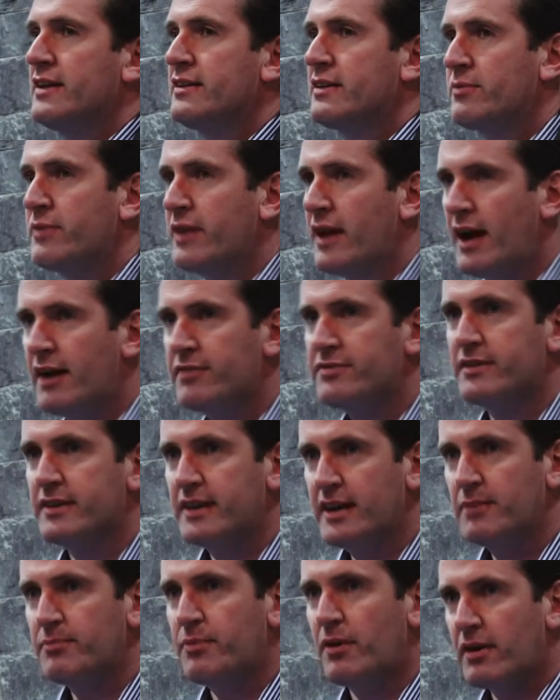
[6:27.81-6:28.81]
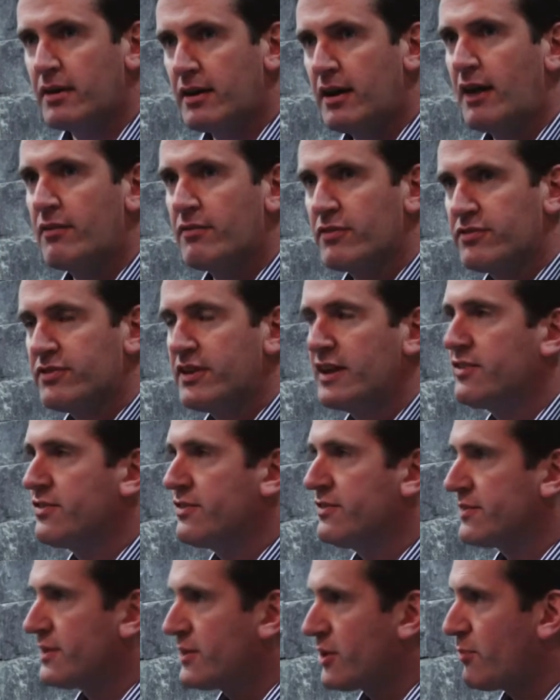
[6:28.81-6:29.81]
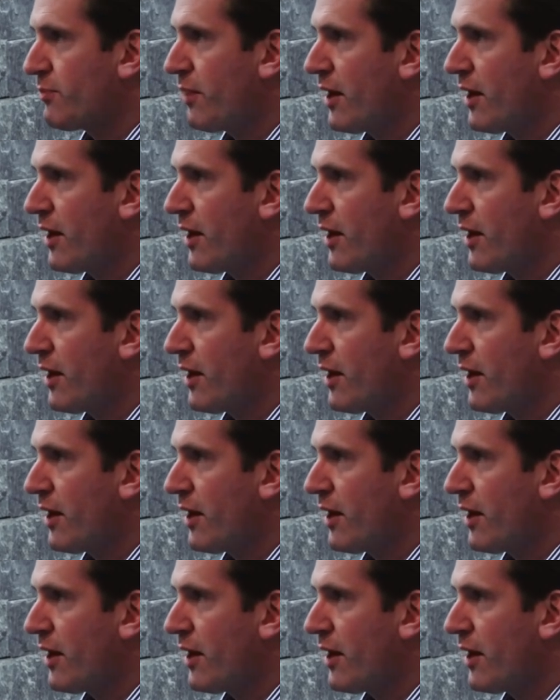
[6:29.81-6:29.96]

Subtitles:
that we have to keep our conversations and our